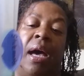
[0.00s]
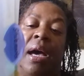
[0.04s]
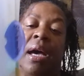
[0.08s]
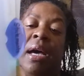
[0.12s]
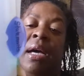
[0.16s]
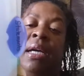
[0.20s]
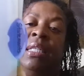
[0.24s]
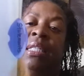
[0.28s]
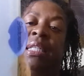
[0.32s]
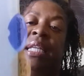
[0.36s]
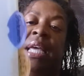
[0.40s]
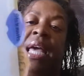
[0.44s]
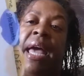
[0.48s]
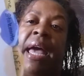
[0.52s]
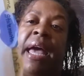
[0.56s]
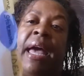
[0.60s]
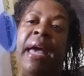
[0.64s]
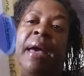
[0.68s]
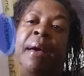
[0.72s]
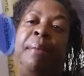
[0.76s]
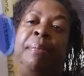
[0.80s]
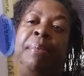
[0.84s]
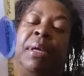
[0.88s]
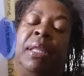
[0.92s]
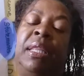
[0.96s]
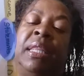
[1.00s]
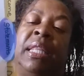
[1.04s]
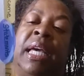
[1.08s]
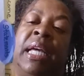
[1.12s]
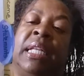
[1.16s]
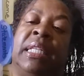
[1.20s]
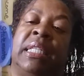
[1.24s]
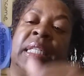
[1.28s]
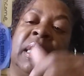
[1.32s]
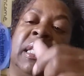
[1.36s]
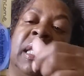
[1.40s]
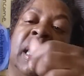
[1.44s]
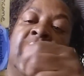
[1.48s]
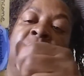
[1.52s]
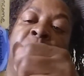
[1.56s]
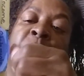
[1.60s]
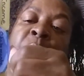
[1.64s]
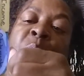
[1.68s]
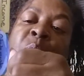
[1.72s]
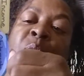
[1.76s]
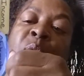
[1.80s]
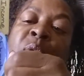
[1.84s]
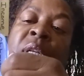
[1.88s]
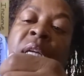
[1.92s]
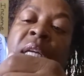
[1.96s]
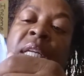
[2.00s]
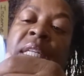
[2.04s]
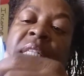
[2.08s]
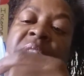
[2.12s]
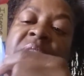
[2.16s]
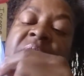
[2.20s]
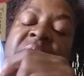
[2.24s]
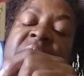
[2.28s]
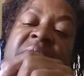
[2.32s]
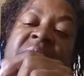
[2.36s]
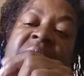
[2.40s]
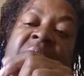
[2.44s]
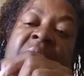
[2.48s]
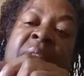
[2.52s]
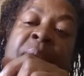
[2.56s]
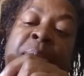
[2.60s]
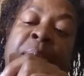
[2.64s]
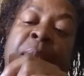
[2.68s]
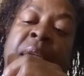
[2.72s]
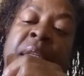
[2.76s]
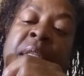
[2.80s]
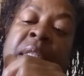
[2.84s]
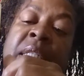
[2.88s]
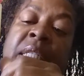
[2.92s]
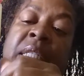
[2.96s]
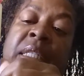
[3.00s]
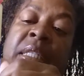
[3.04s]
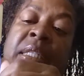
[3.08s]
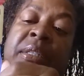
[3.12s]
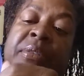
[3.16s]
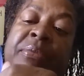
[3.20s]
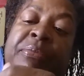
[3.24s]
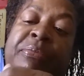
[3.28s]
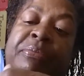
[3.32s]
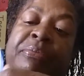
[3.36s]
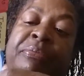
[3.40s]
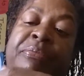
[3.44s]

a tab that's labeled statements,